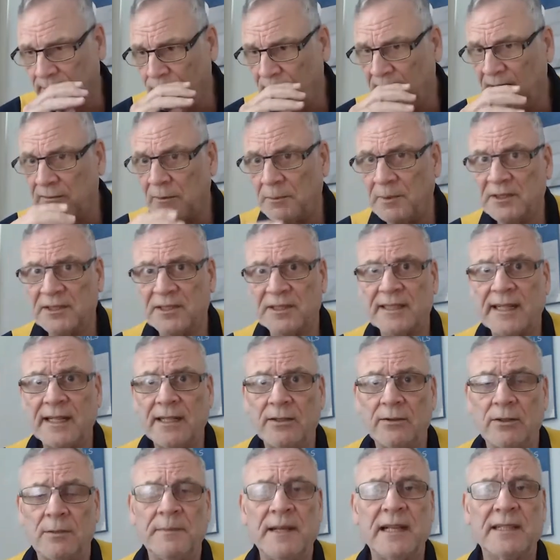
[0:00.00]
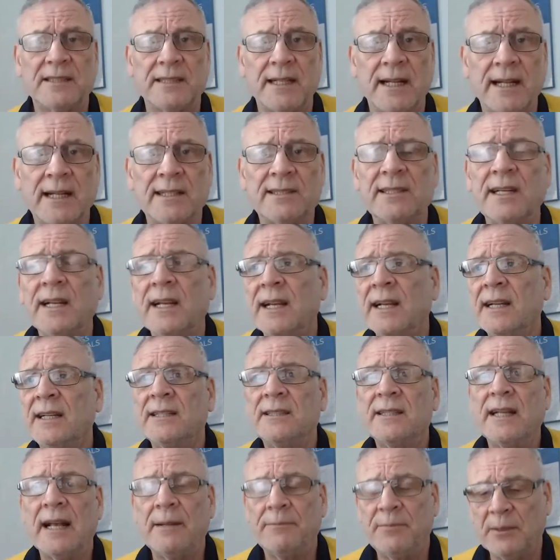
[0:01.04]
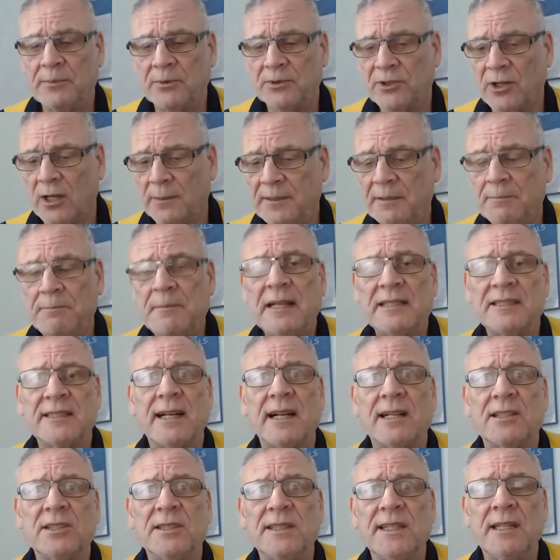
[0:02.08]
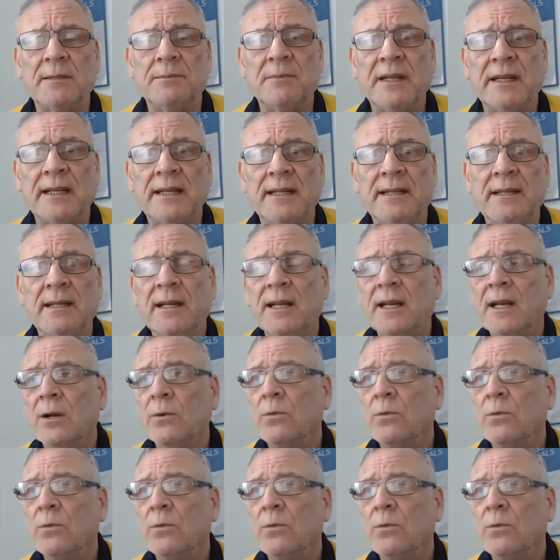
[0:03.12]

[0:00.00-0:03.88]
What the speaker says: whatever business, say you're a massage, and people type in massage near me,